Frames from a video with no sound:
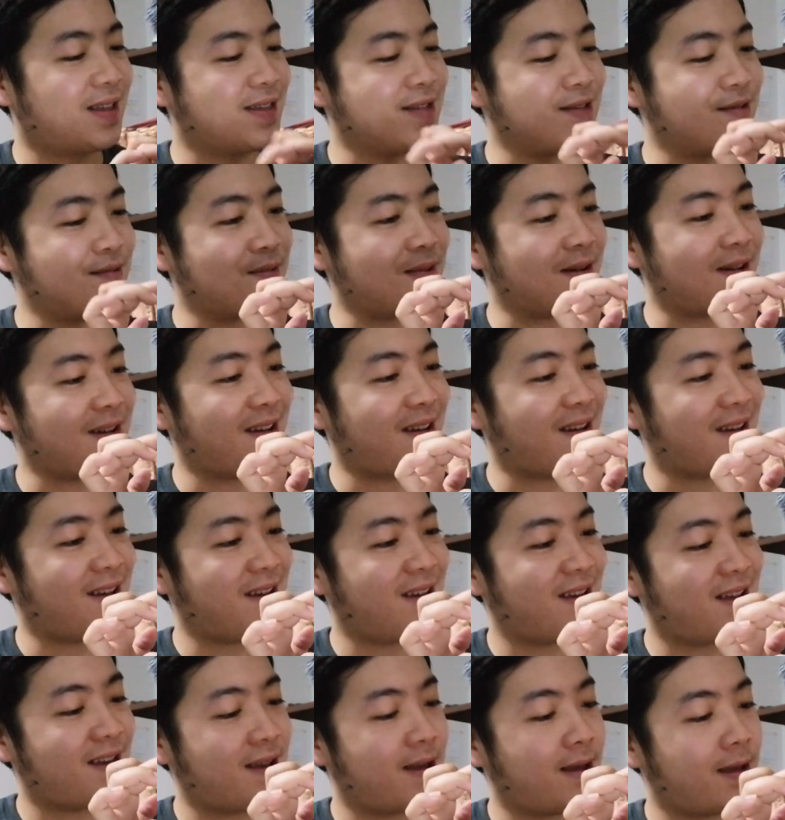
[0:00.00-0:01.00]
di ba?
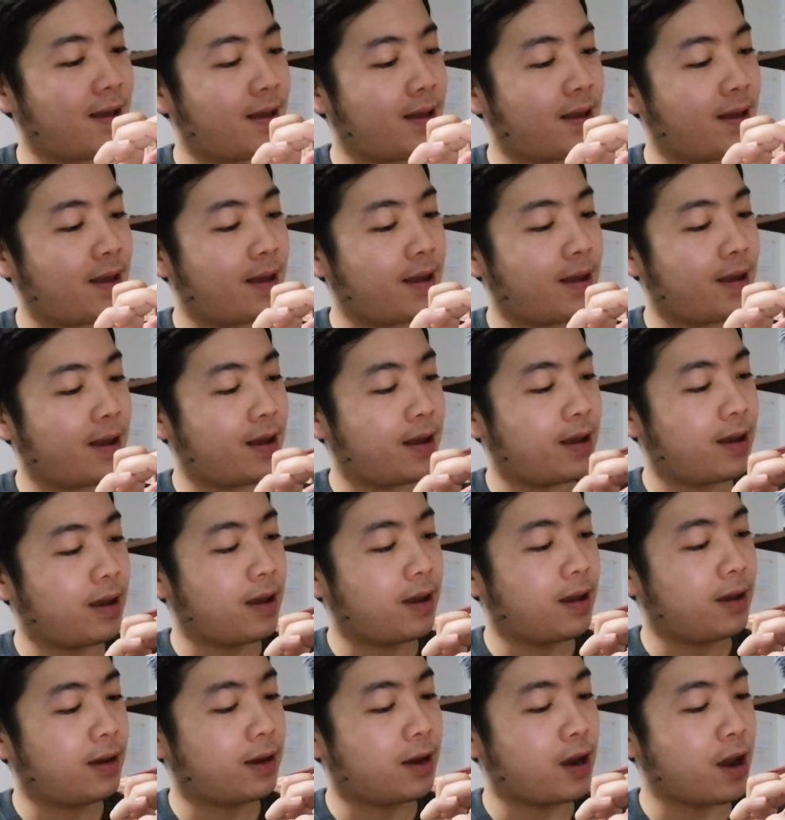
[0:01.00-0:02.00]

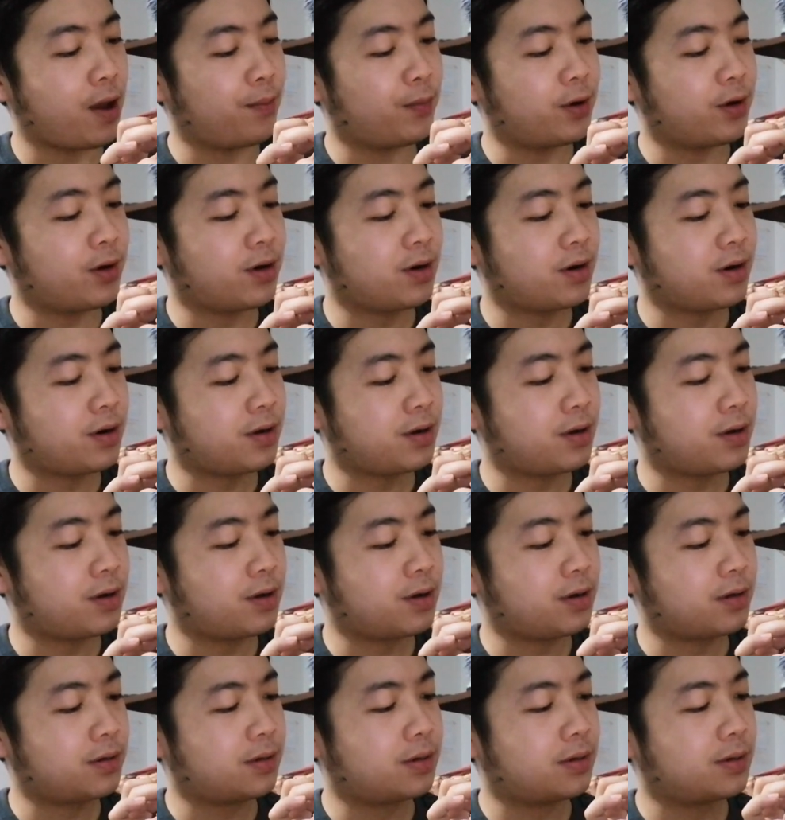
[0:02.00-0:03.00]

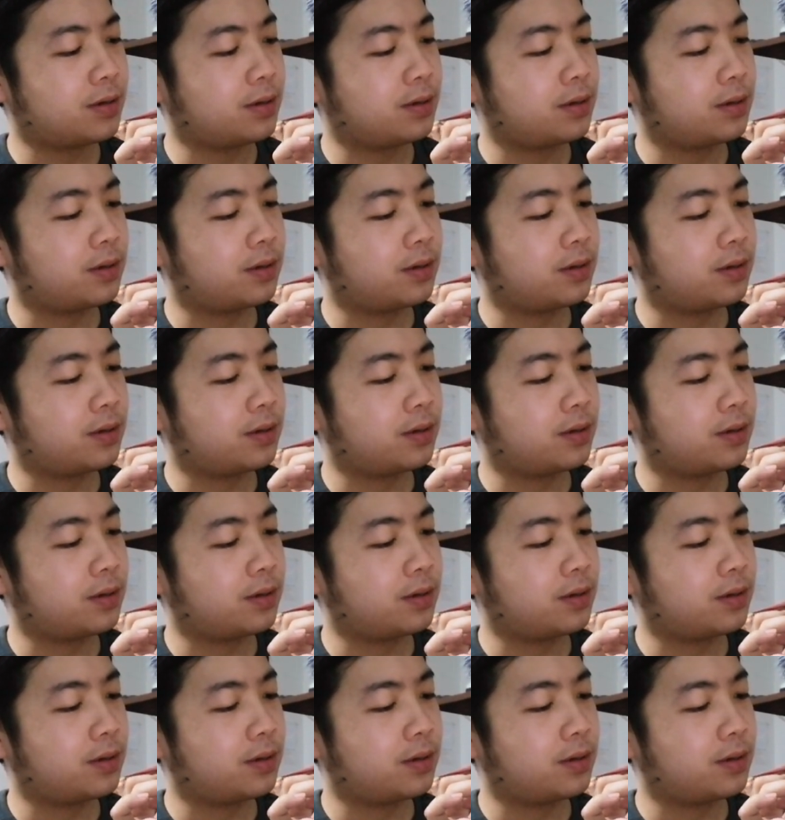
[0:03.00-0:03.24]
Camera.